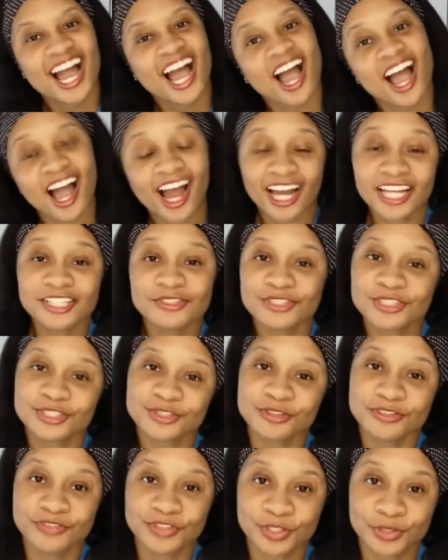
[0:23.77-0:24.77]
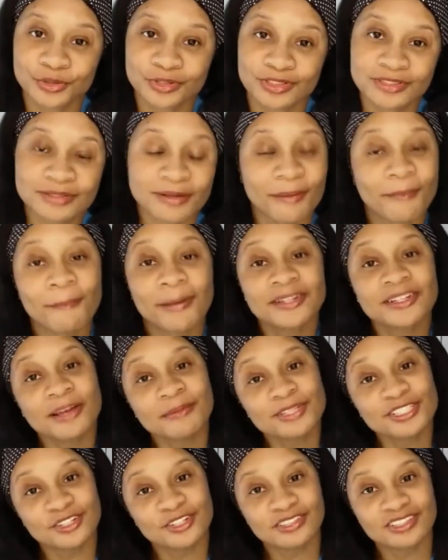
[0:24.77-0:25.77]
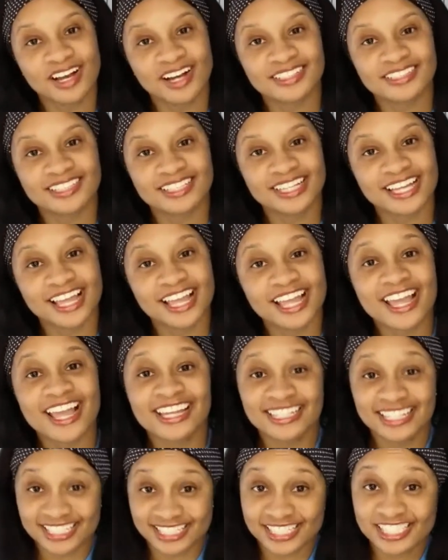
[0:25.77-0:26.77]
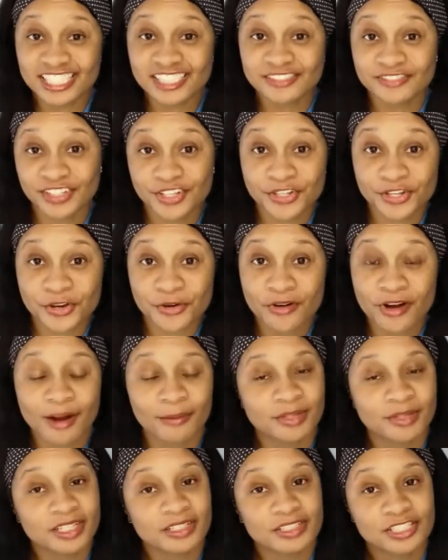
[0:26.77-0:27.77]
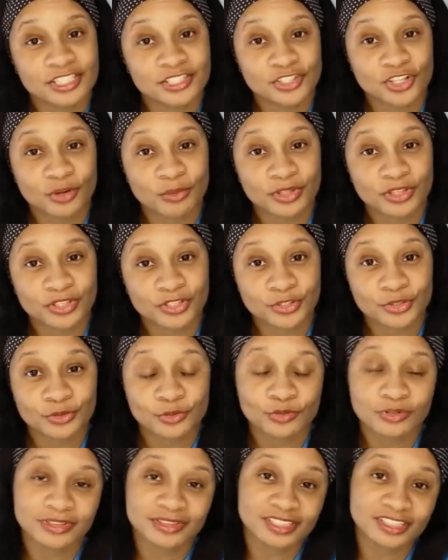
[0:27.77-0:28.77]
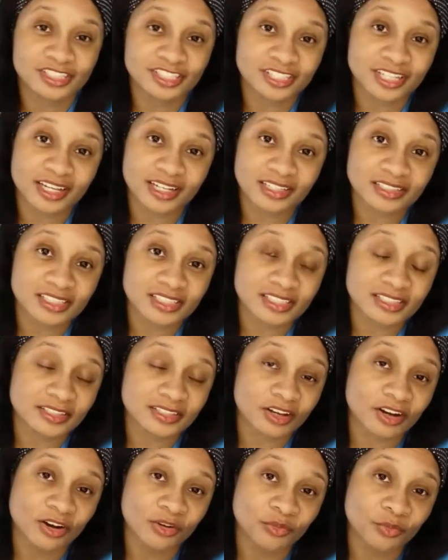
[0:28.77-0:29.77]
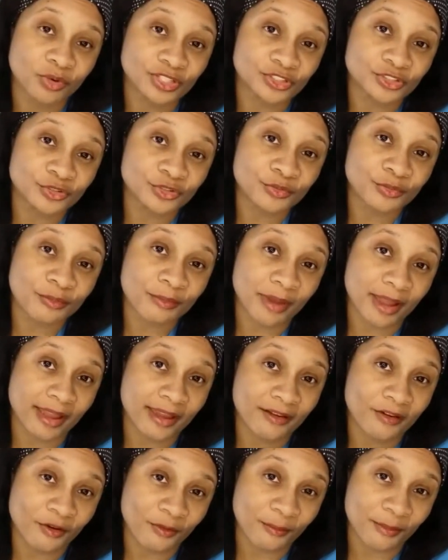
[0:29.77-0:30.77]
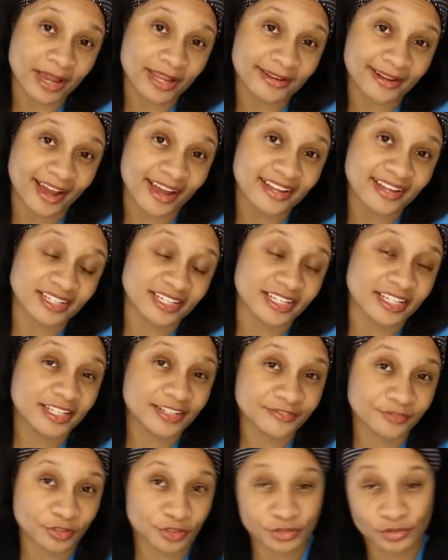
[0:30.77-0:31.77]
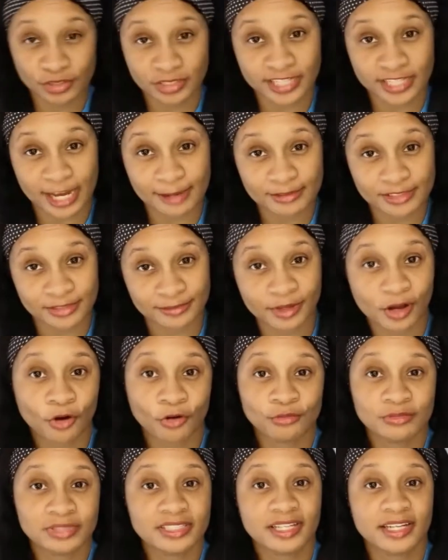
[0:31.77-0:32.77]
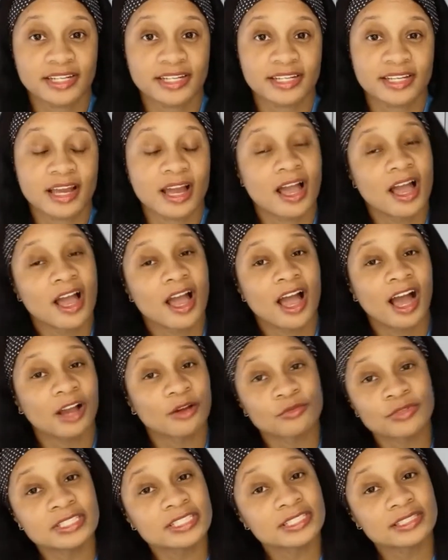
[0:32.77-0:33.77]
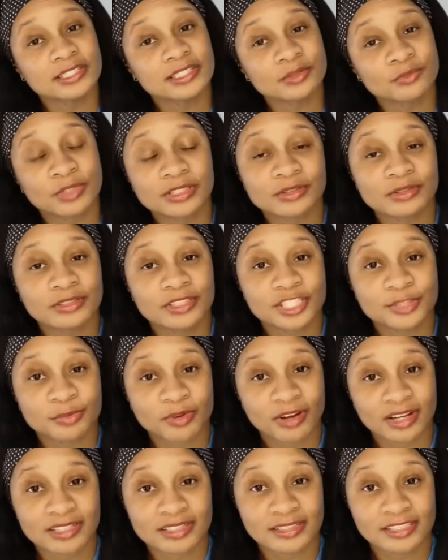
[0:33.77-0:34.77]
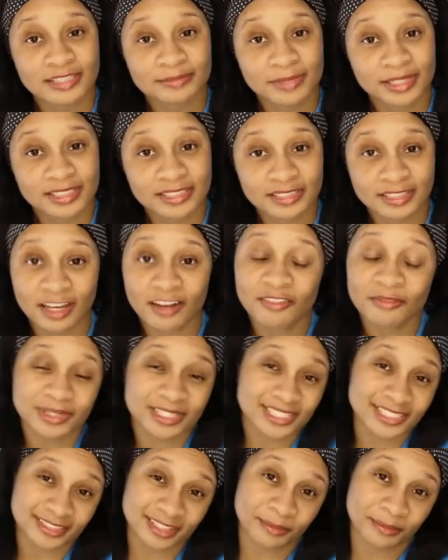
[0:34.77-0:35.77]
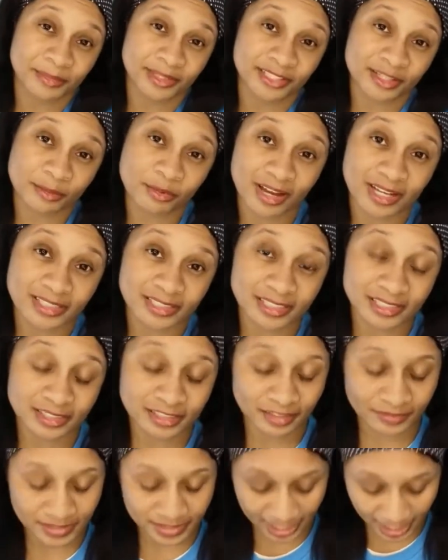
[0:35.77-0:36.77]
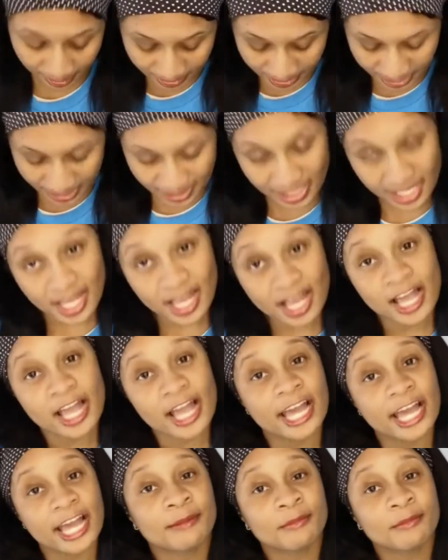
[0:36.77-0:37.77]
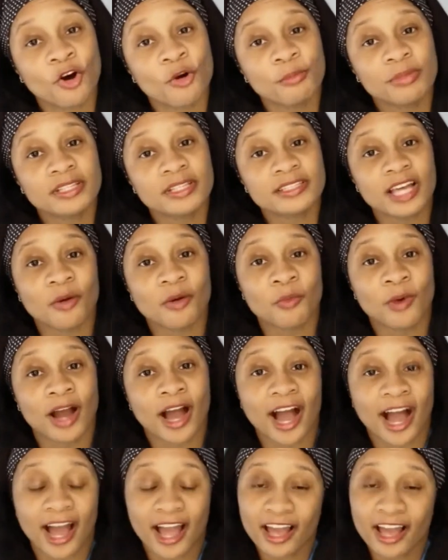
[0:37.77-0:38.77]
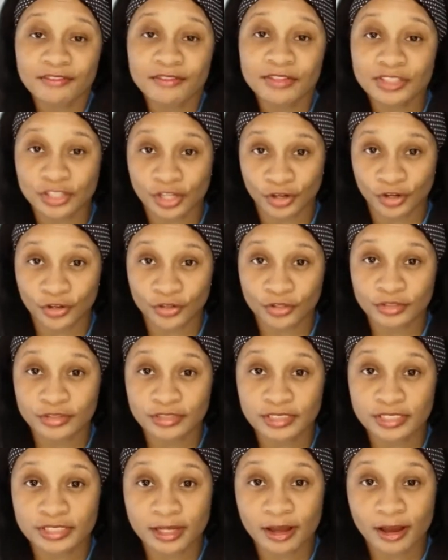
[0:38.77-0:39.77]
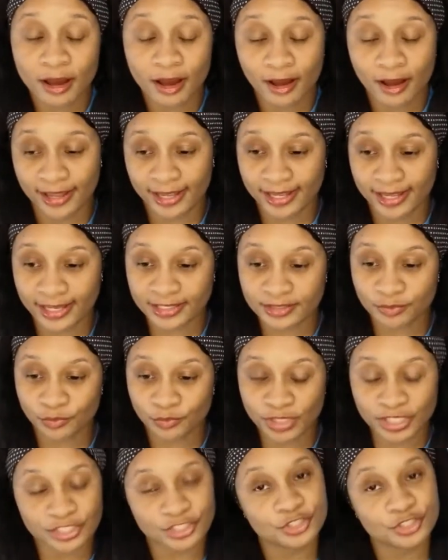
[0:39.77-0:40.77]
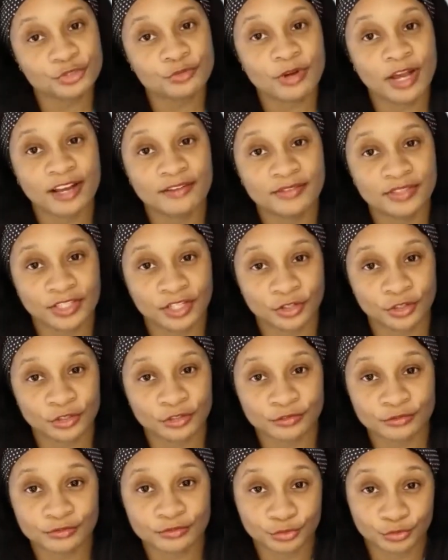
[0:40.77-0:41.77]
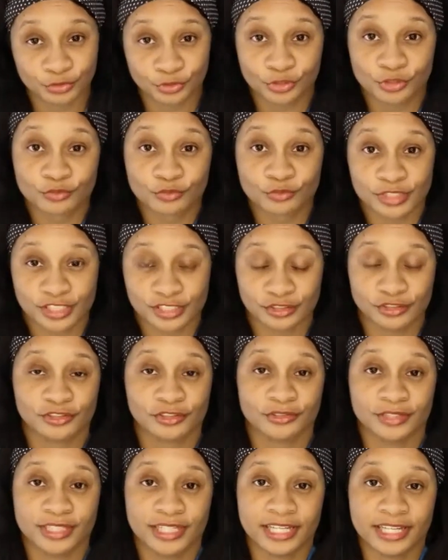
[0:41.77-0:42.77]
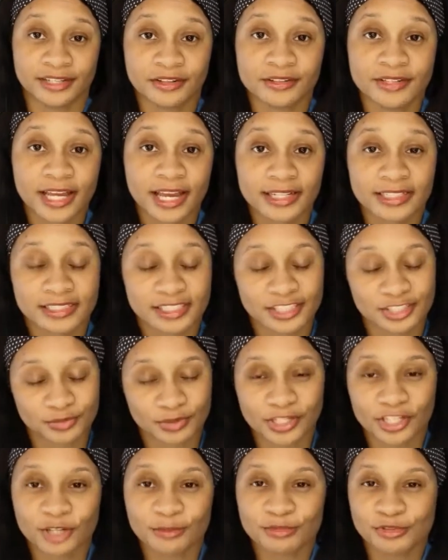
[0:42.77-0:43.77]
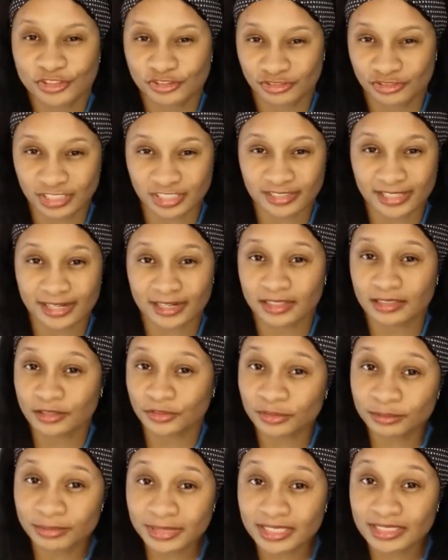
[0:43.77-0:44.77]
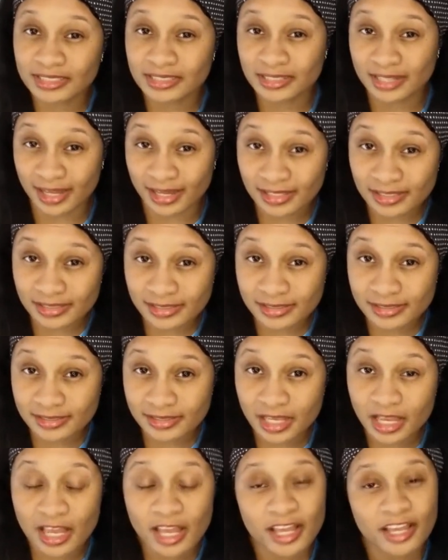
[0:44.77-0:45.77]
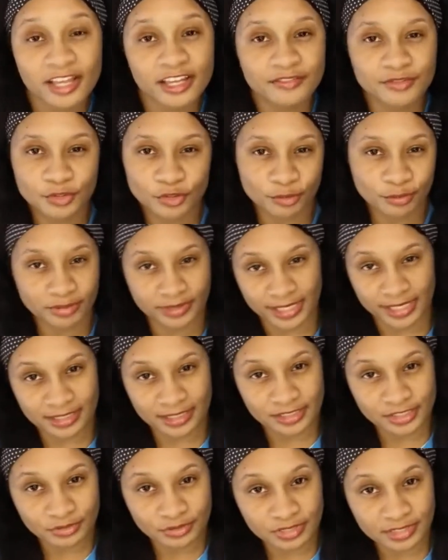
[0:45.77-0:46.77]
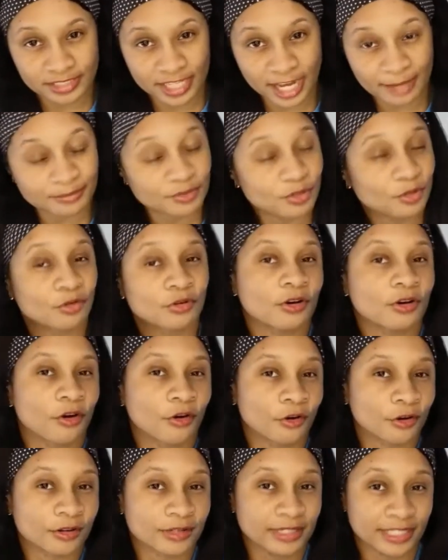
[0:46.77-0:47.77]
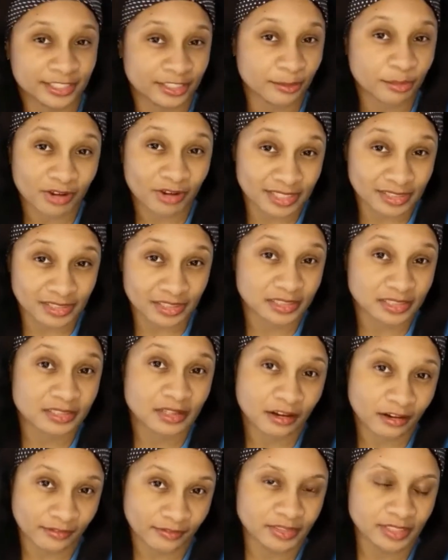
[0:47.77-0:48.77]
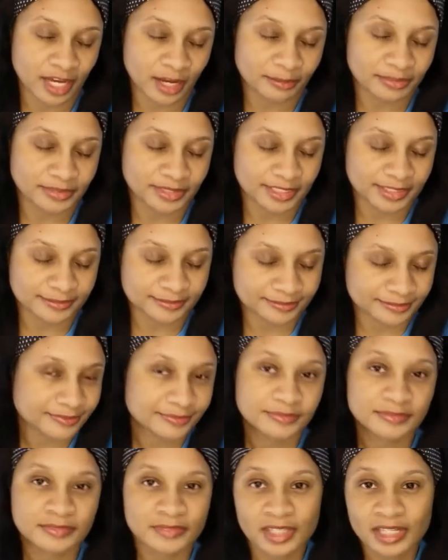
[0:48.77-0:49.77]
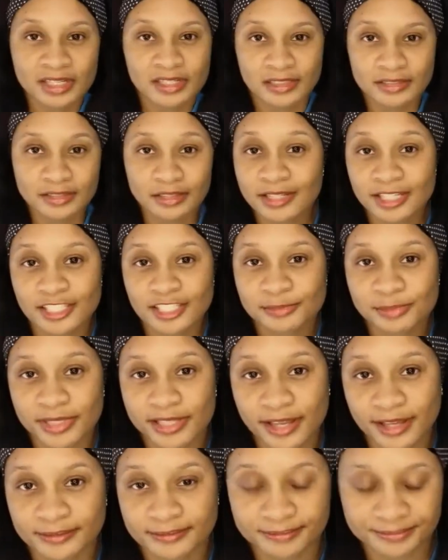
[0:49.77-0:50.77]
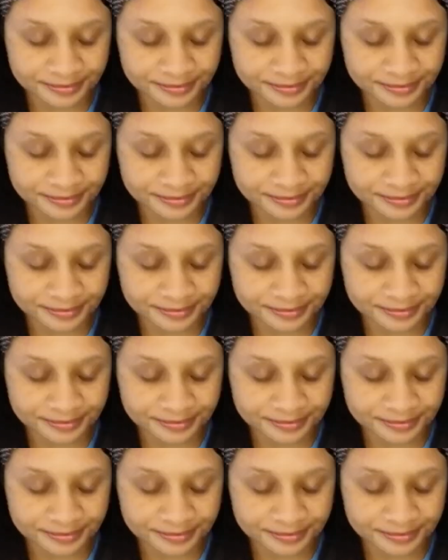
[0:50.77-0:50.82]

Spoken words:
Hi YouTube viewers, my name is Yolanda, and in this video I'm going to share with you the checklist of what you may or may not need for your adoption home study. I recently went through this process myself because I'm in the process of adopting, and I'm hoping that what I have learned and what you have learned through your research on the internet, this will help you stress out a little bit less if you are planning to adopt or are in the process of adopting. So let's begin.